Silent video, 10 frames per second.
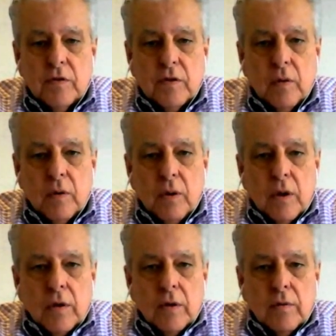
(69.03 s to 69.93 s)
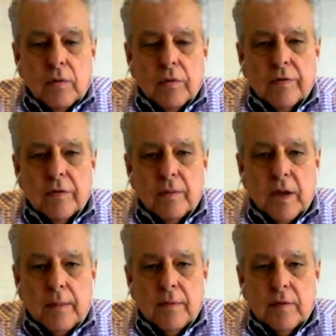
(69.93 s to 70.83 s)
So you'll
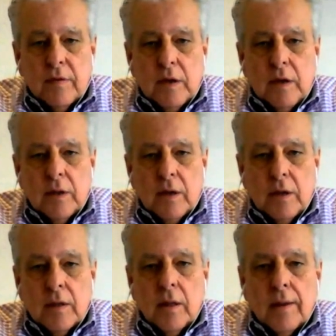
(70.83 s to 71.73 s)
sometimes see that